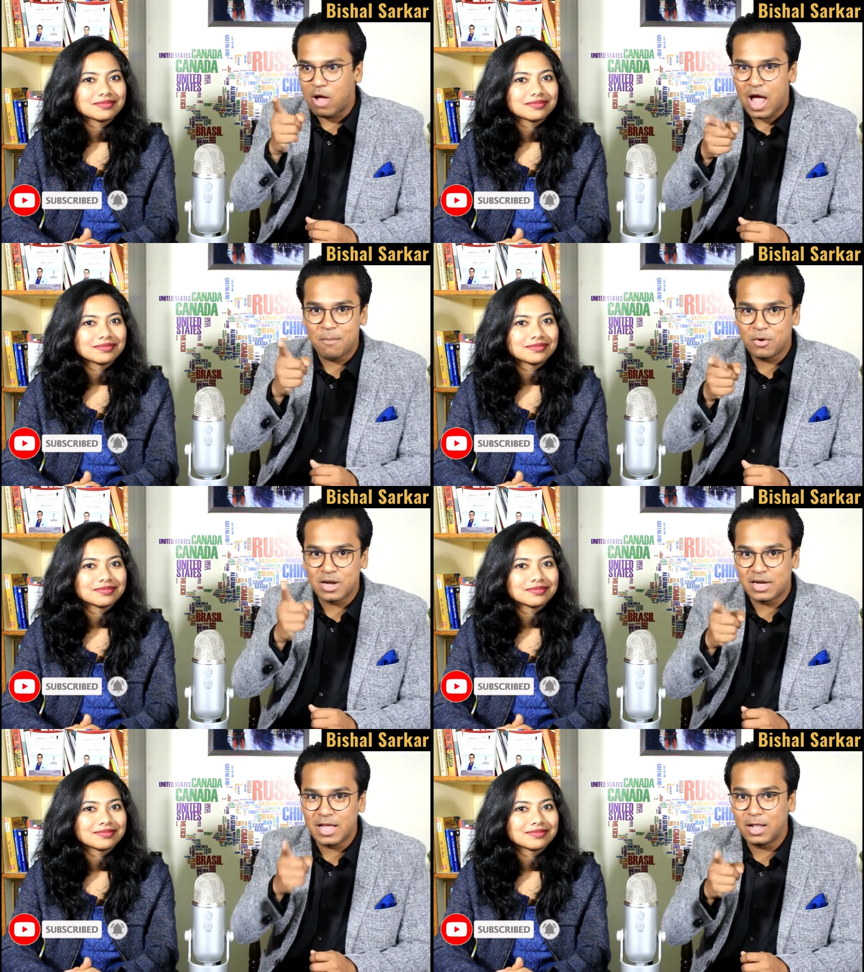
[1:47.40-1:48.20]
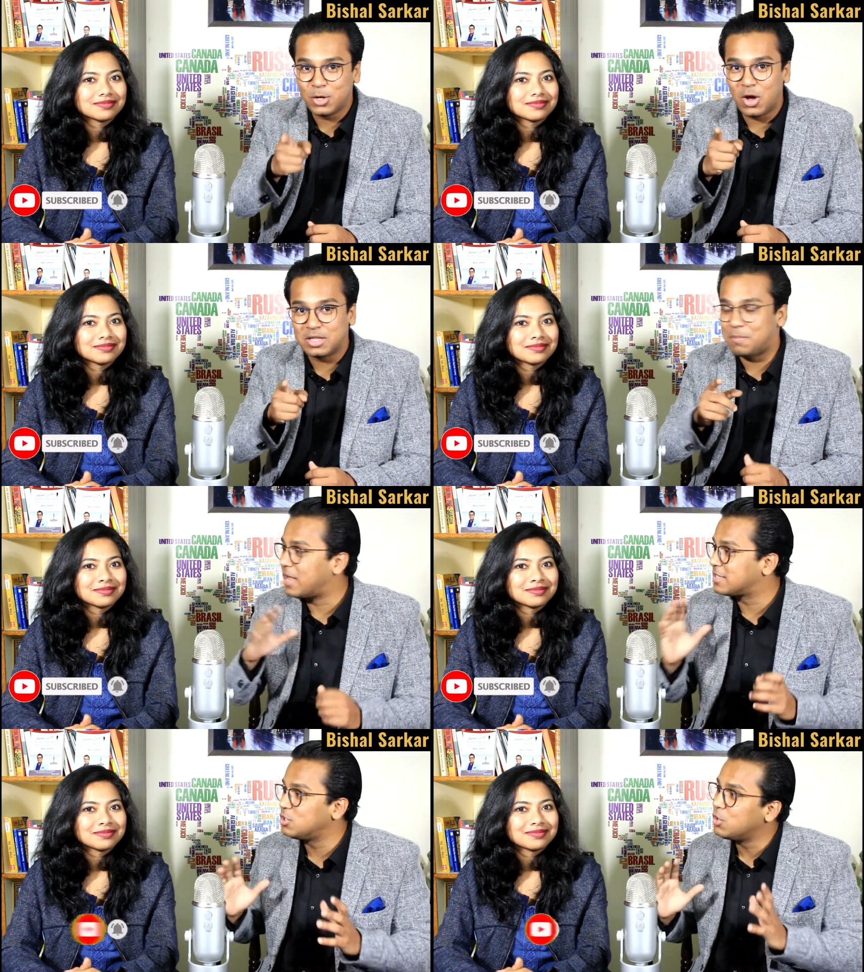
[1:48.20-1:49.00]
Speaker 1: I'm going to tell talk the
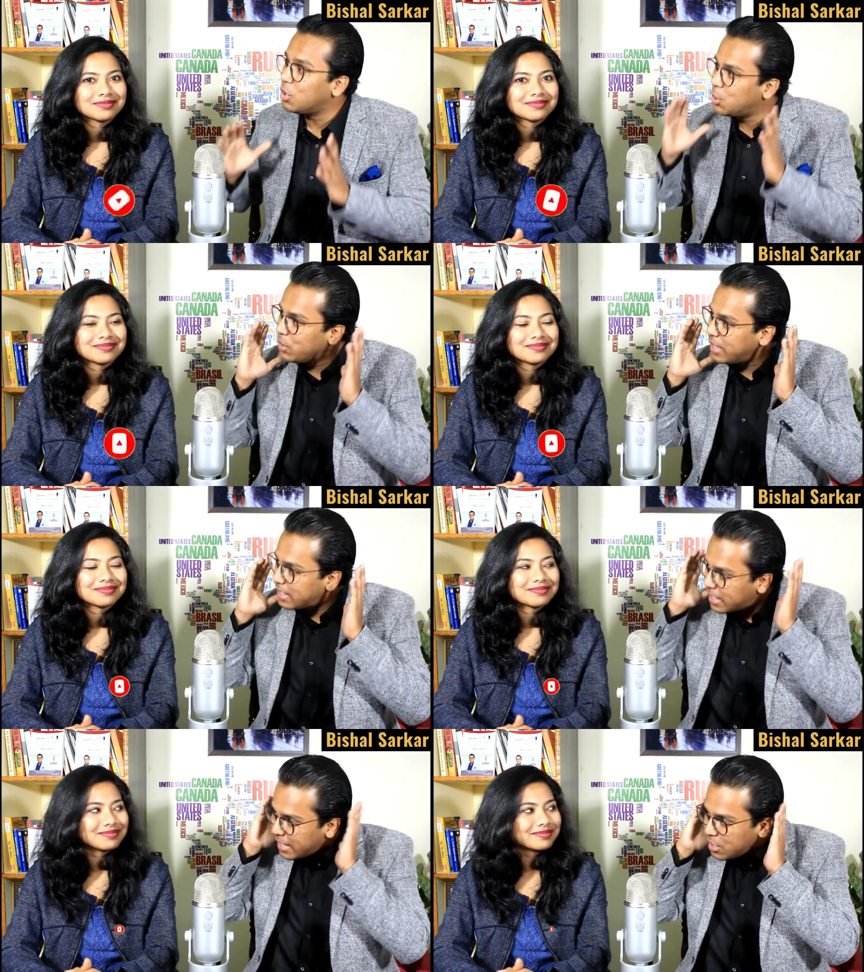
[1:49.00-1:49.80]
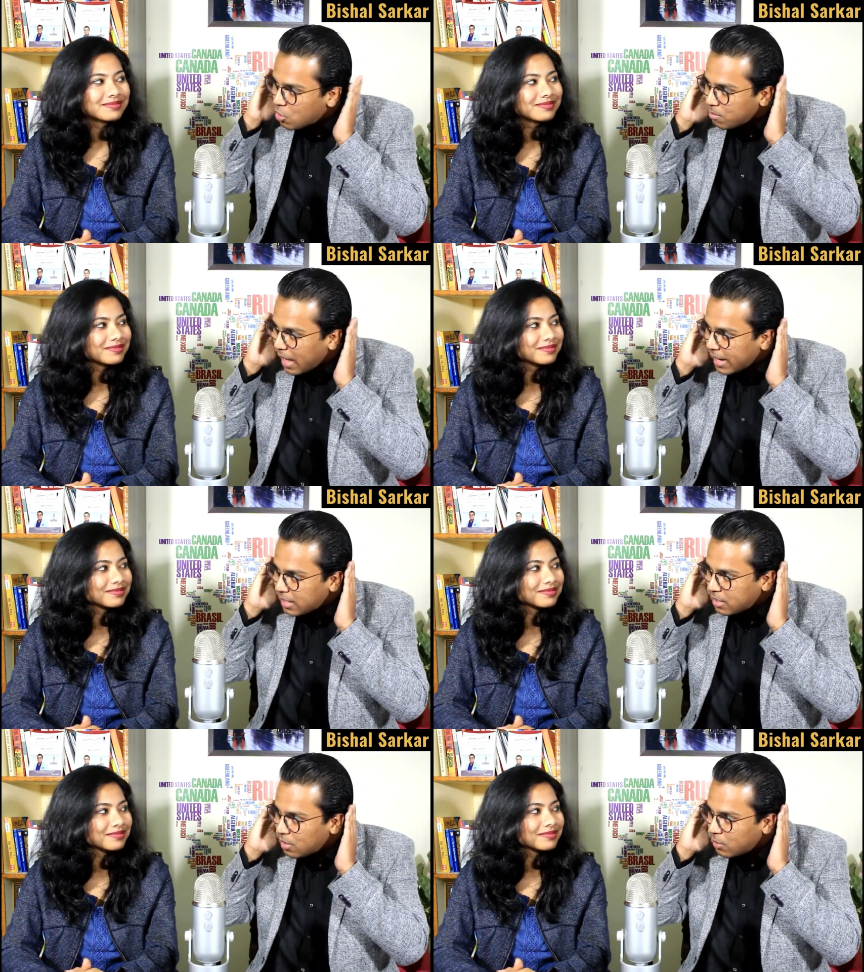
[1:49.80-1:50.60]
past. No, you're doing it in your mind,
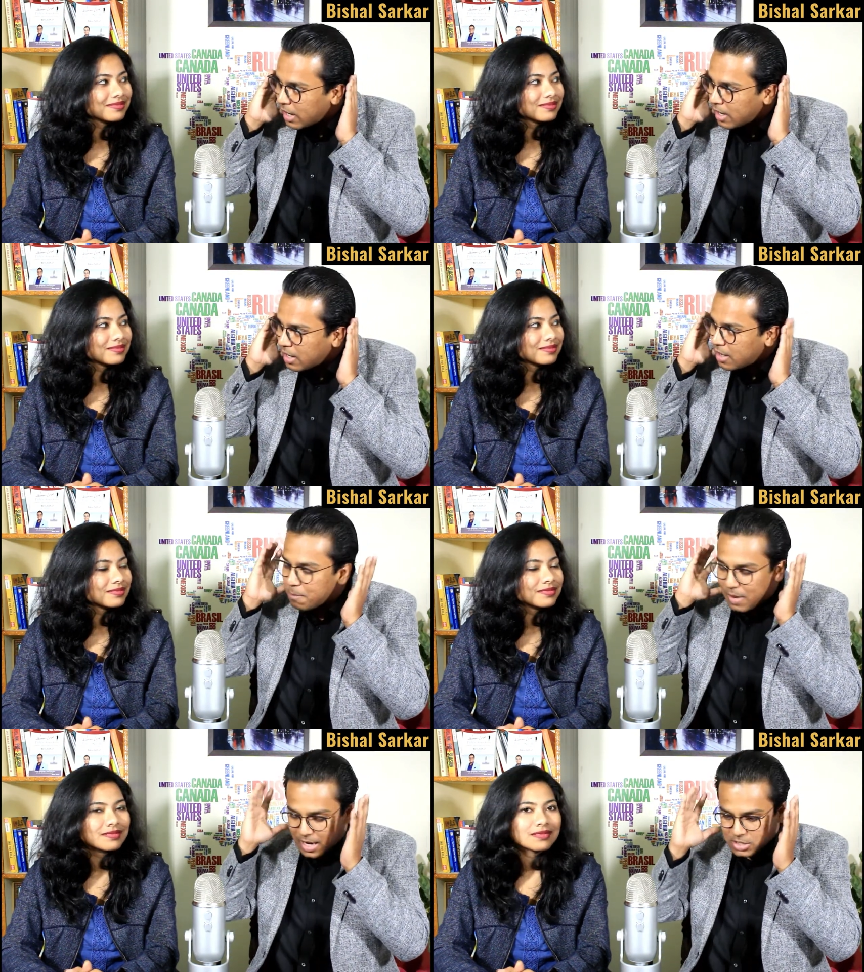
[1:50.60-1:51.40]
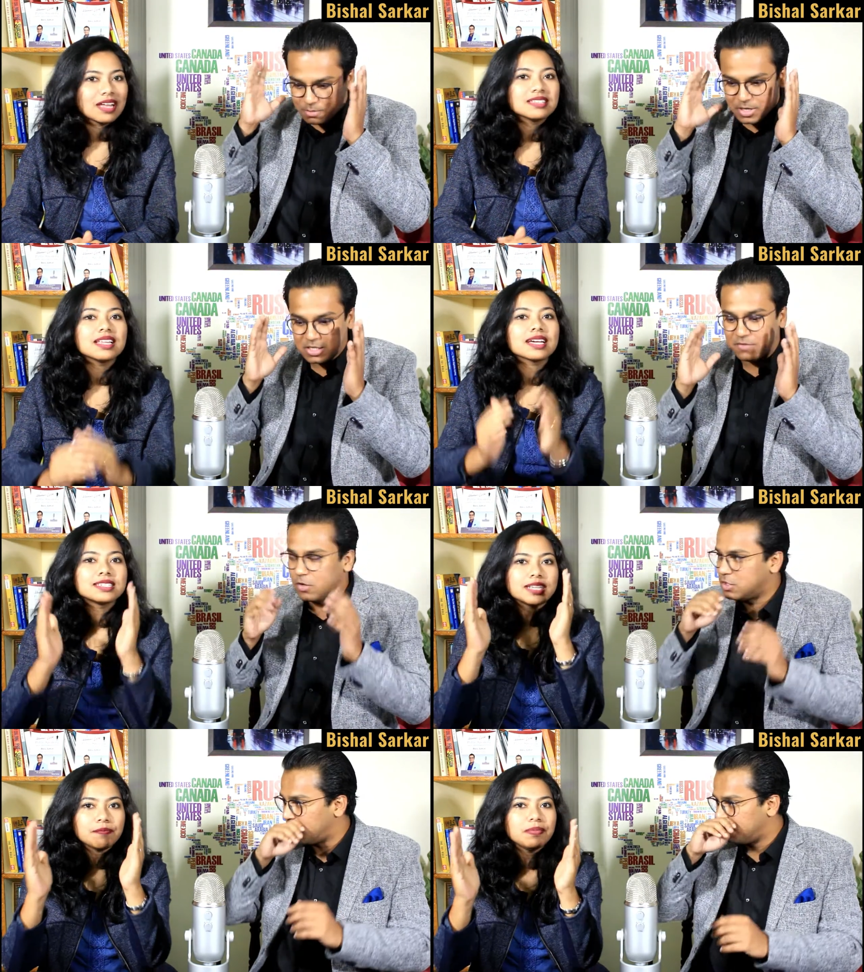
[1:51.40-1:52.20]
okay? Past,
Speaker 2: present, future. It's
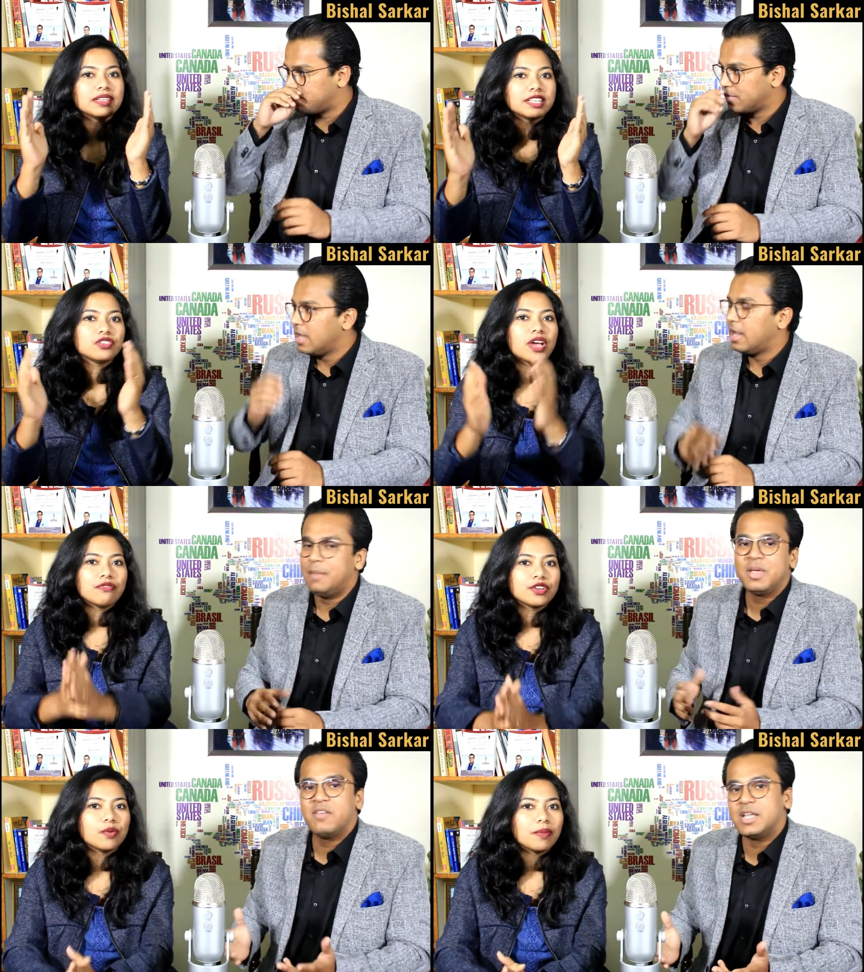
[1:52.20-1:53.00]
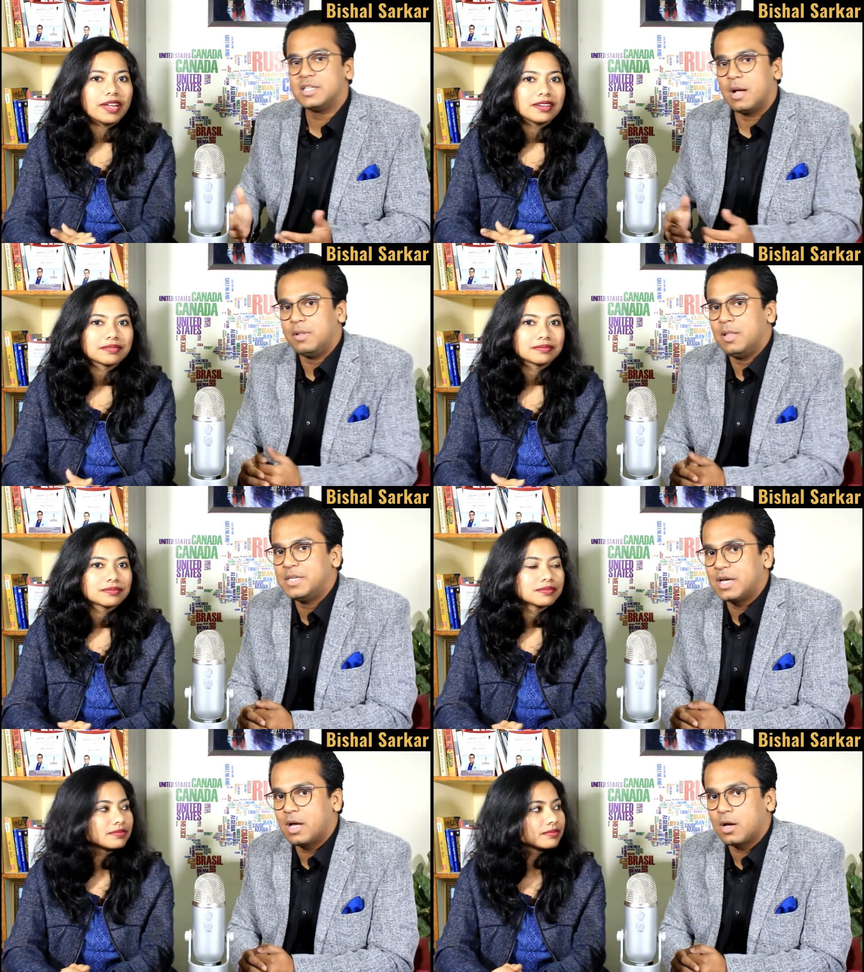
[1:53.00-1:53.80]
like a template
Speaker 1: that you have. Let me give an example. Let me
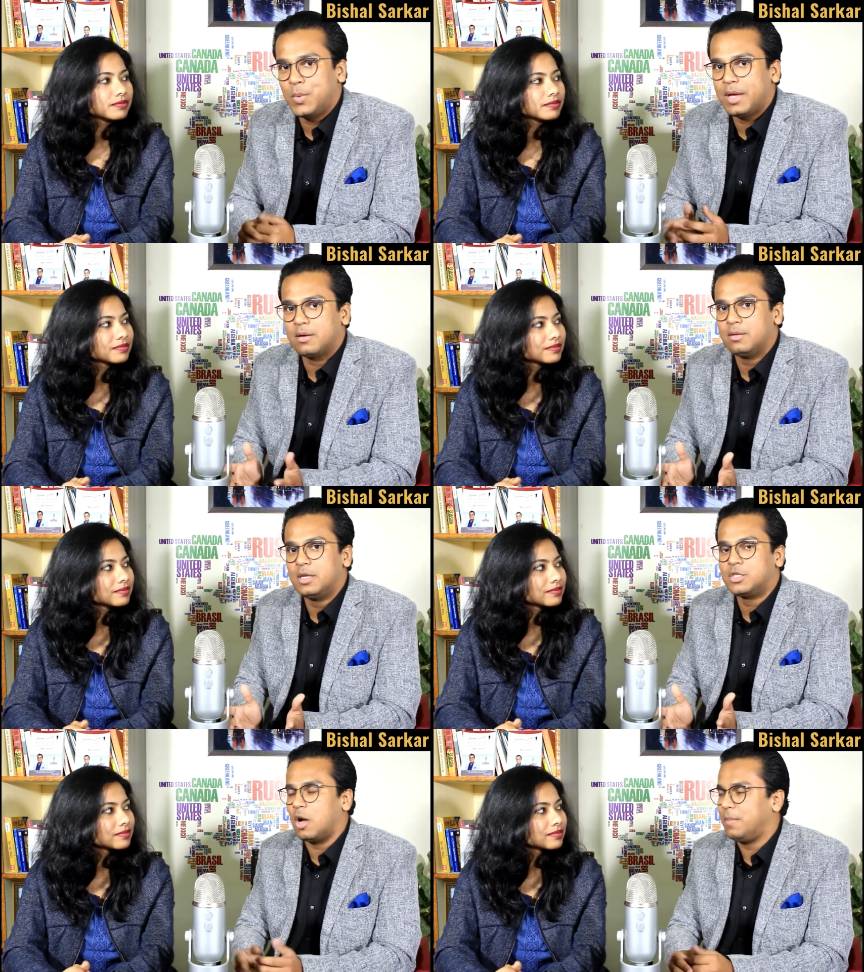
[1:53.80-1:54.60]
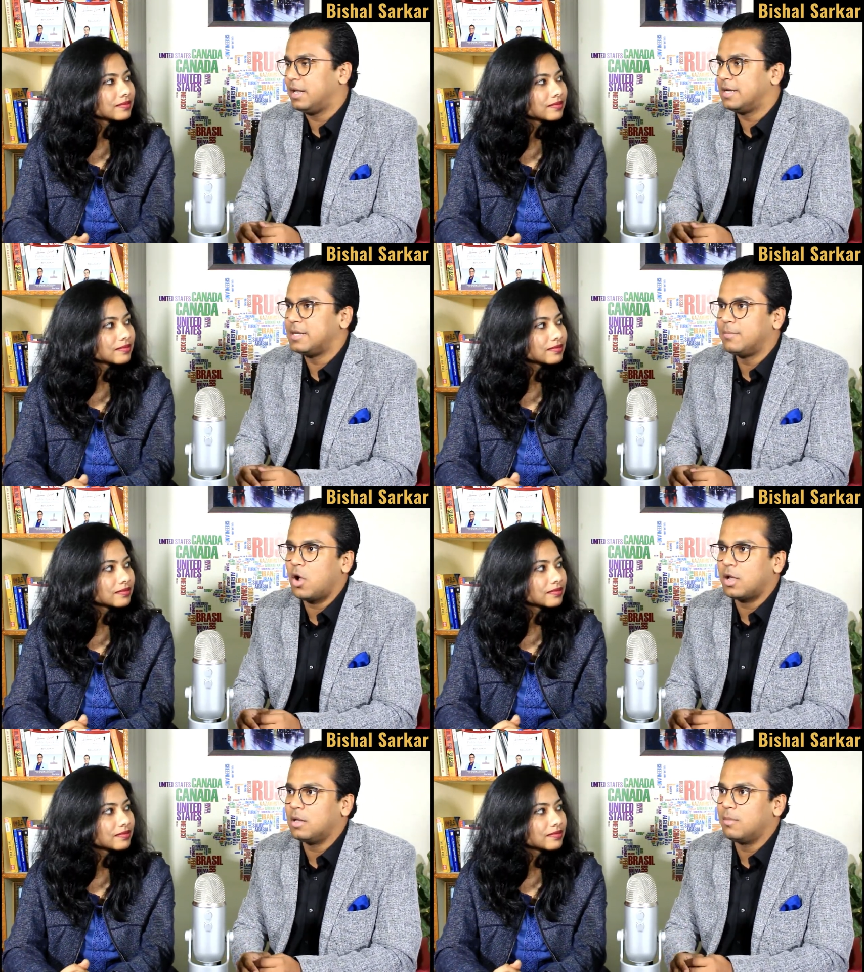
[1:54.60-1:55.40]
take a quick little topic. Let's say I'm
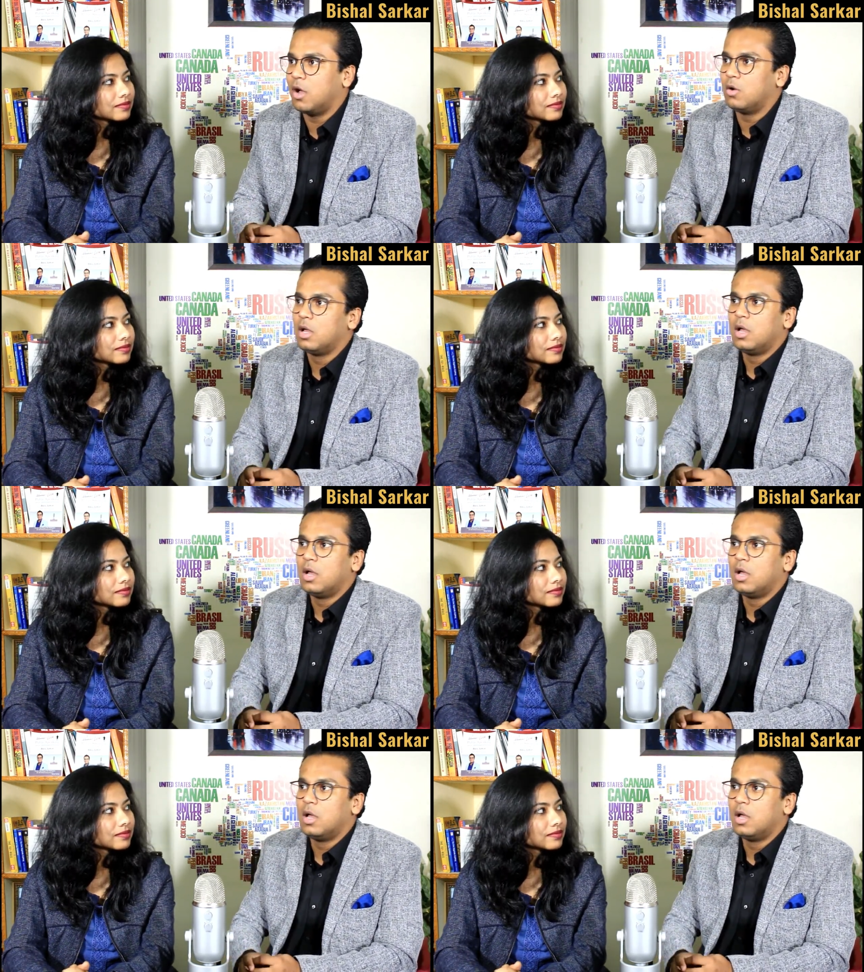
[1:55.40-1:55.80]
talking about